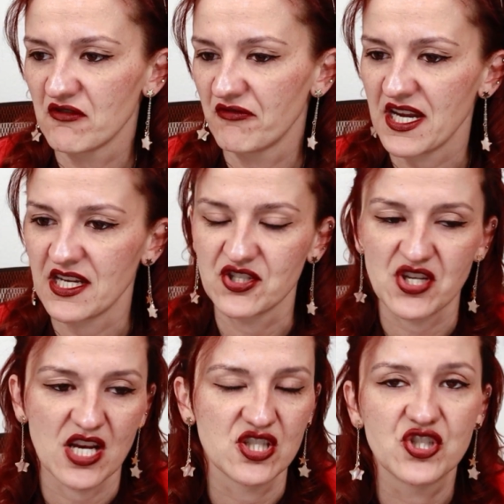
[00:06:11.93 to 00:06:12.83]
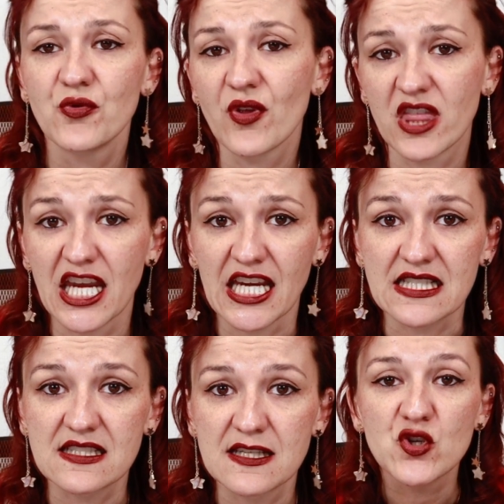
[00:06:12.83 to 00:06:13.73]
arrange, and do
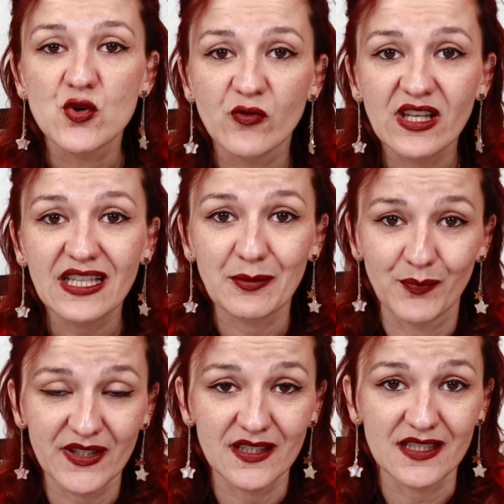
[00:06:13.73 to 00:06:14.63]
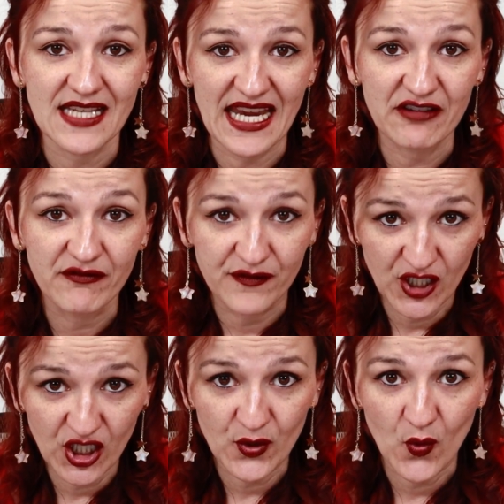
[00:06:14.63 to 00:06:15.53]
things to really build a
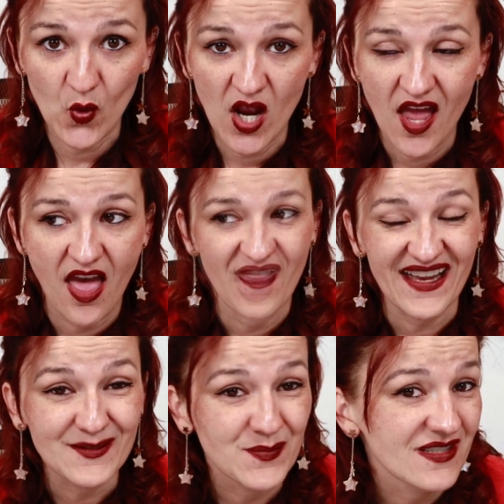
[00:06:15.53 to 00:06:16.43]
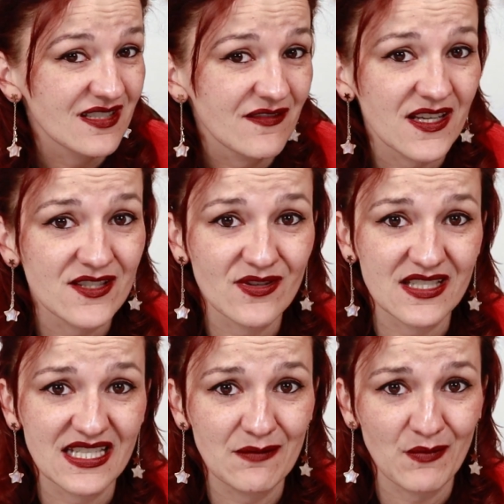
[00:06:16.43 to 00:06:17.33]
view that's specific to the
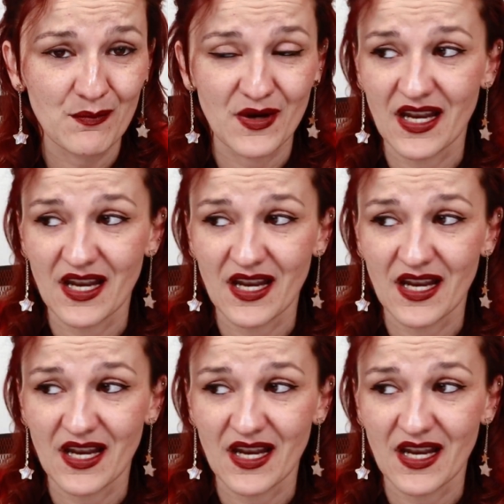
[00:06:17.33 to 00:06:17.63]
team member.